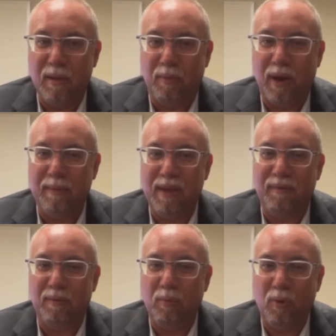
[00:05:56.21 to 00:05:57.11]
but I'm
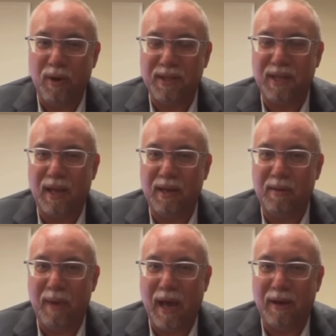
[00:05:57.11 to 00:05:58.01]
even more excited
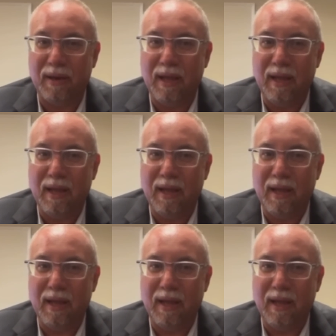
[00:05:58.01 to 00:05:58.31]
about